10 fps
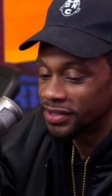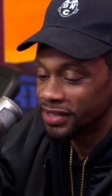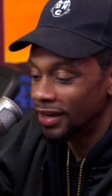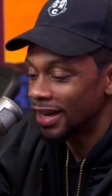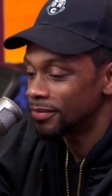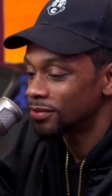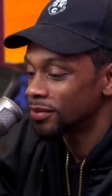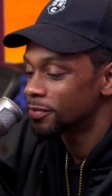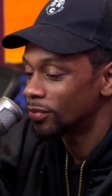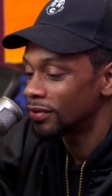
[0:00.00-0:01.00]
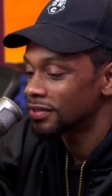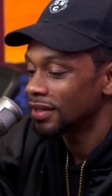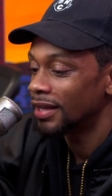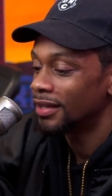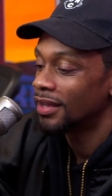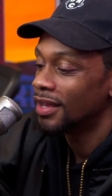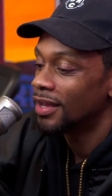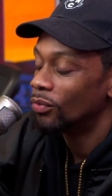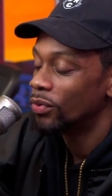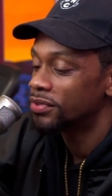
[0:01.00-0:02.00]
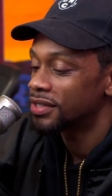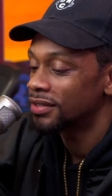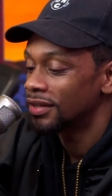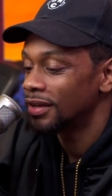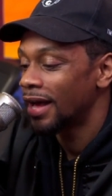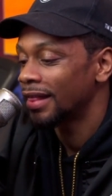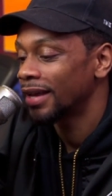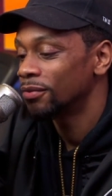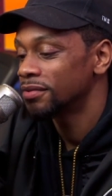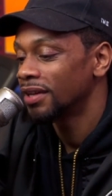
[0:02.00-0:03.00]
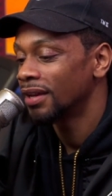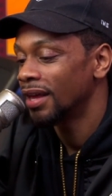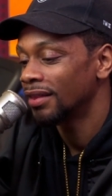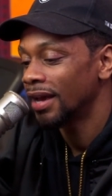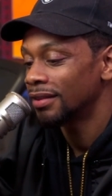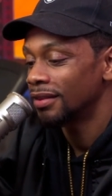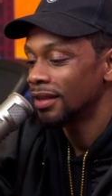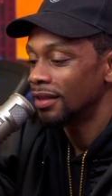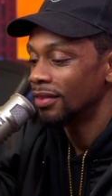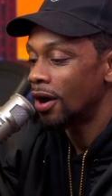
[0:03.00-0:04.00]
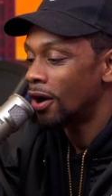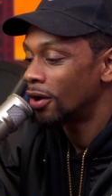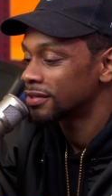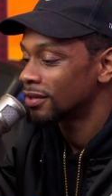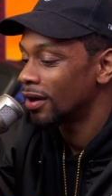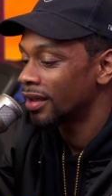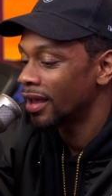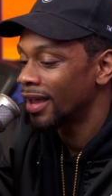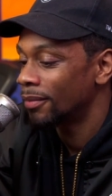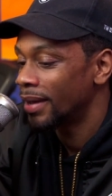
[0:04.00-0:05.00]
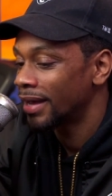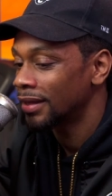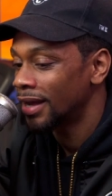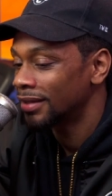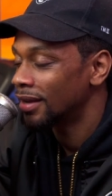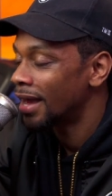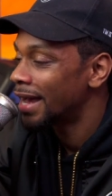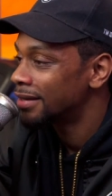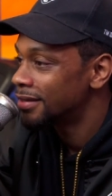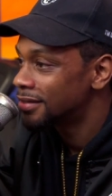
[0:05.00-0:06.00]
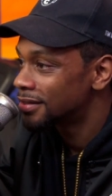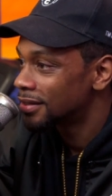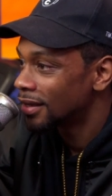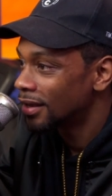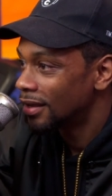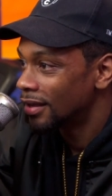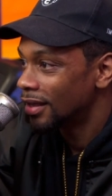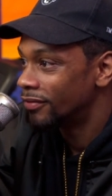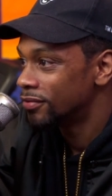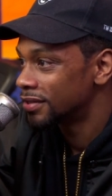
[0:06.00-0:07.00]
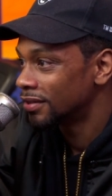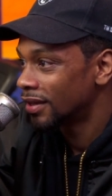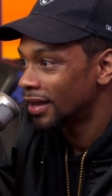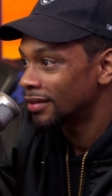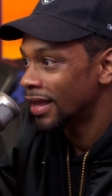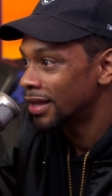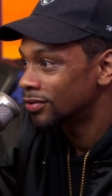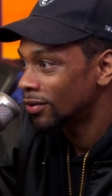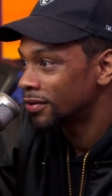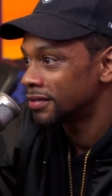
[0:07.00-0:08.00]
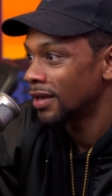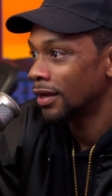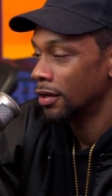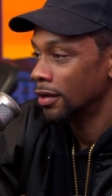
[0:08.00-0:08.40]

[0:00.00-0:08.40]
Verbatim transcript: synonymous with sports. Like we was just look, like we was looking at like the all-star game back in like the nineties. Mm-hmm. If you just look at the intro, it's just like